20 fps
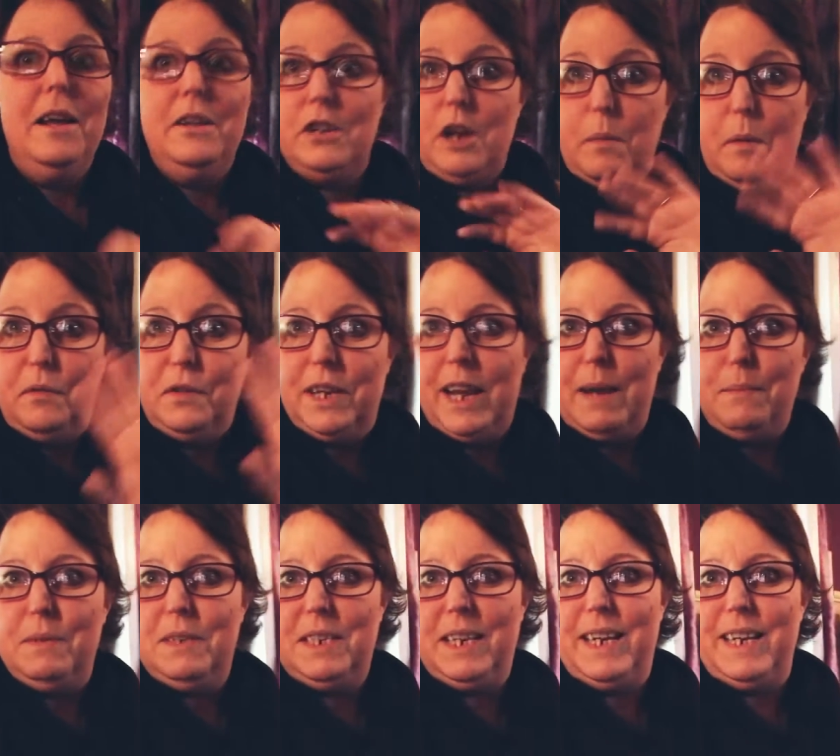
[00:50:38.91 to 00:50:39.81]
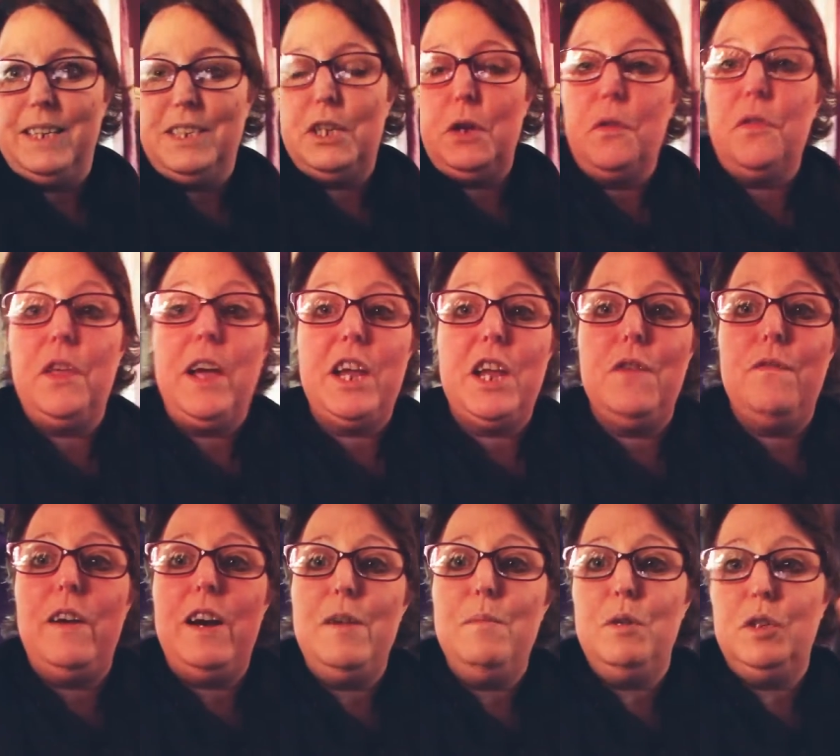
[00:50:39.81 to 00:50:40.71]
So I'm off to get my tea. So thank you
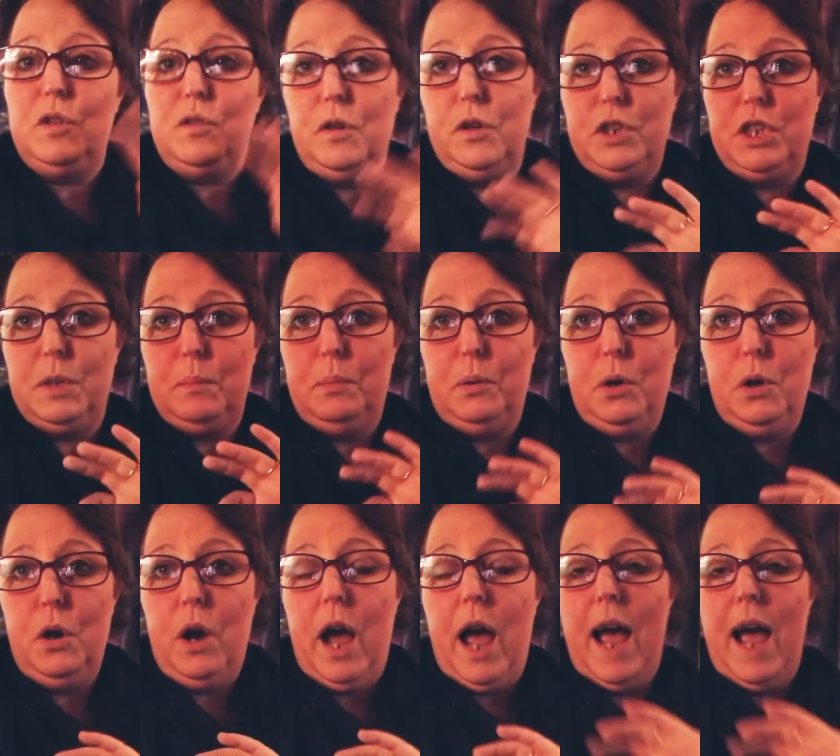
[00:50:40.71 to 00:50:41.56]
very much for your support